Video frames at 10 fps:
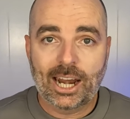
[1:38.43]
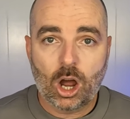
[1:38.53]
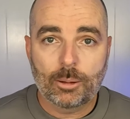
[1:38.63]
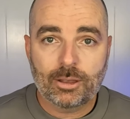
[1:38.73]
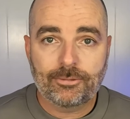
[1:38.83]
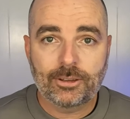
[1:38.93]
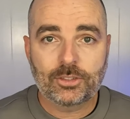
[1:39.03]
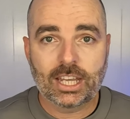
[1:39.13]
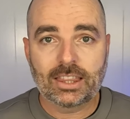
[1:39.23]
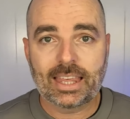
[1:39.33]
and I am your
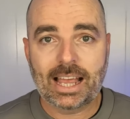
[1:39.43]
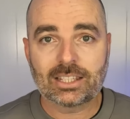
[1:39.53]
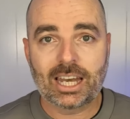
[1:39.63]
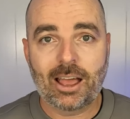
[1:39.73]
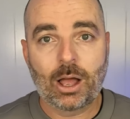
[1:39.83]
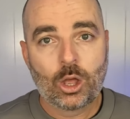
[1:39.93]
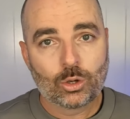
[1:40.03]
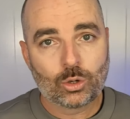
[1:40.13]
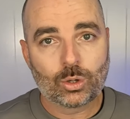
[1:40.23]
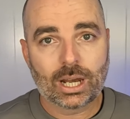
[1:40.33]
15,000-hour
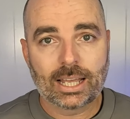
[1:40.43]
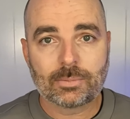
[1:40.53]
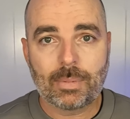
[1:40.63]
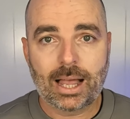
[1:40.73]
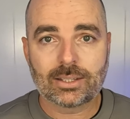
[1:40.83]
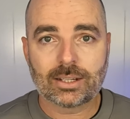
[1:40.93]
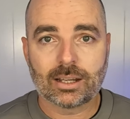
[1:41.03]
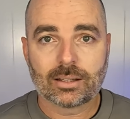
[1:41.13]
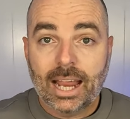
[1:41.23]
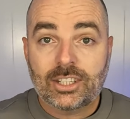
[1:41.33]
Google Ads
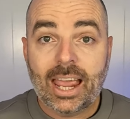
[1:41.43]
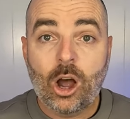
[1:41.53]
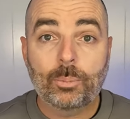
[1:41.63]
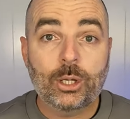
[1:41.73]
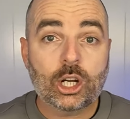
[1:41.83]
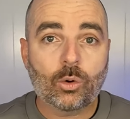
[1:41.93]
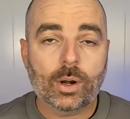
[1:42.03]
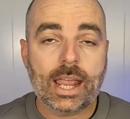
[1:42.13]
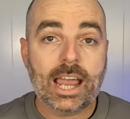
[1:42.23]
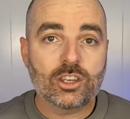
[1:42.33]
master. And to help you
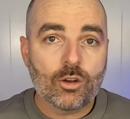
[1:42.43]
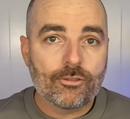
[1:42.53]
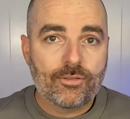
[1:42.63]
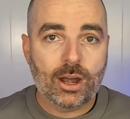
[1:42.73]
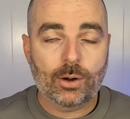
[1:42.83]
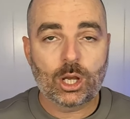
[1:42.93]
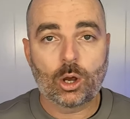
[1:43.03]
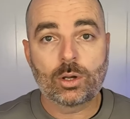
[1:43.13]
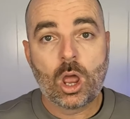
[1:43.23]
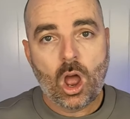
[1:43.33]
create your very
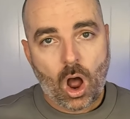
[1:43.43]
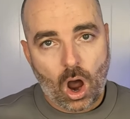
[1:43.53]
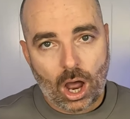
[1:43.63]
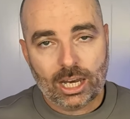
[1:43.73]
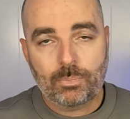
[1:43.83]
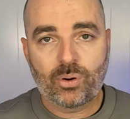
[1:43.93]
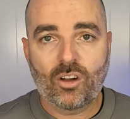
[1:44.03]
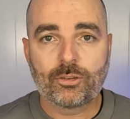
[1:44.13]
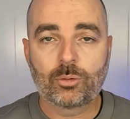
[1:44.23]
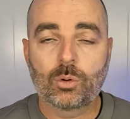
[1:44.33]
own highly
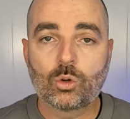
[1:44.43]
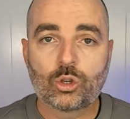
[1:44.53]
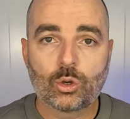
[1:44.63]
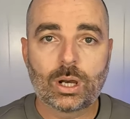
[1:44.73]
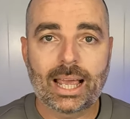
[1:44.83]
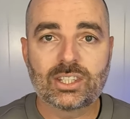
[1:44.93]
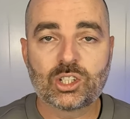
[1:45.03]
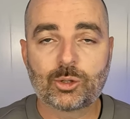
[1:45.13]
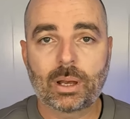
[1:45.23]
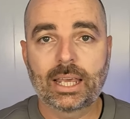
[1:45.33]
profitable Google Ads
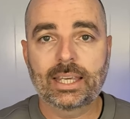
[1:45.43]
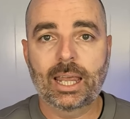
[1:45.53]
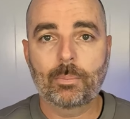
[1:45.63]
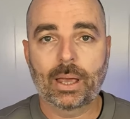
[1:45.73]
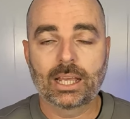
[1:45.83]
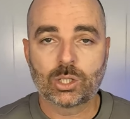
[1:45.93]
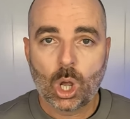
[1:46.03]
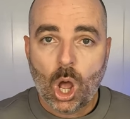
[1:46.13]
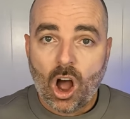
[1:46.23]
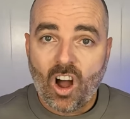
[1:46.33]
display
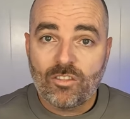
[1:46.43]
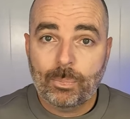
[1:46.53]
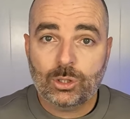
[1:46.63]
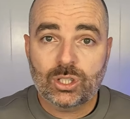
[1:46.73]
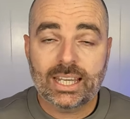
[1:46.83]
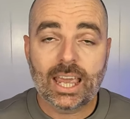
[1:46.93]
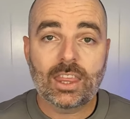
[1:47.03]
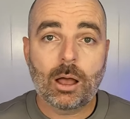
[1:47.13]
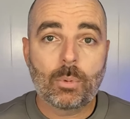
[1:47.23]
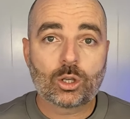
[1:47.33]
campaigns, I've put
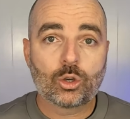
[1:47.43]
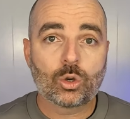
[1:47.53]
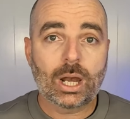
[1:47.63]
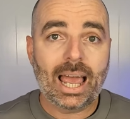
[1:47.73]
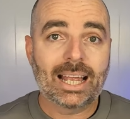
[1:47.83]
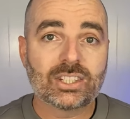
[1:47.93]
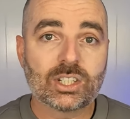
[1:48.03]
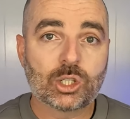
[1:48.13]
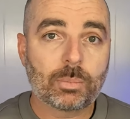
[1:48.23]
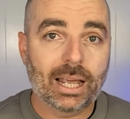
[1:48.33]
together my Google Ads
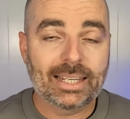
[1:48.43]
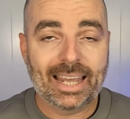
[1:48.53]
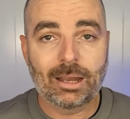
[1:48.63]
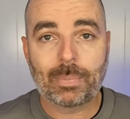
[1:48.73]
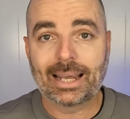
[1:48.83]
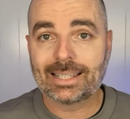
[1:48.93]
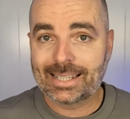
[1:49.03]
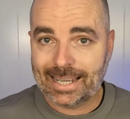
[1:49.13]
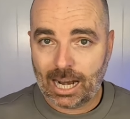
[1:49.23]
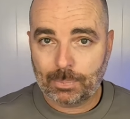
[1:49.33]
display campaign
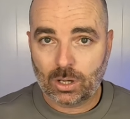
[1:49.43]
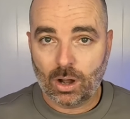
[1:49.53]
setup